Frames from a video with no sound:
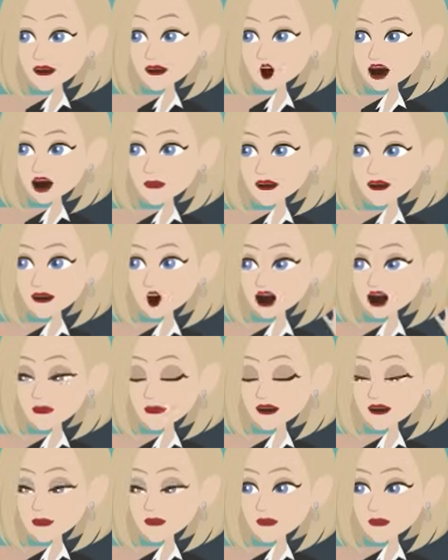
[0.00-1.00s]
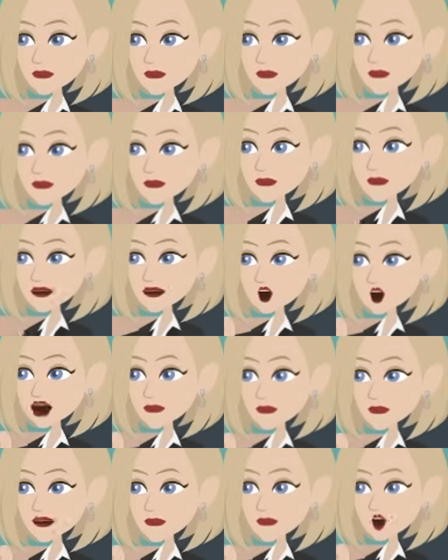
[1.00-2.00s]
It doesn't take an S or
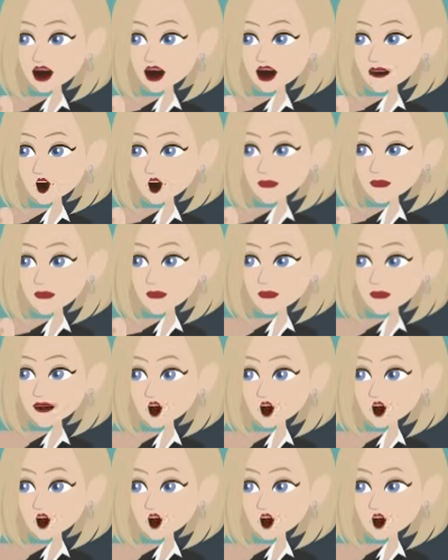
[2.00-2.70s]
change form,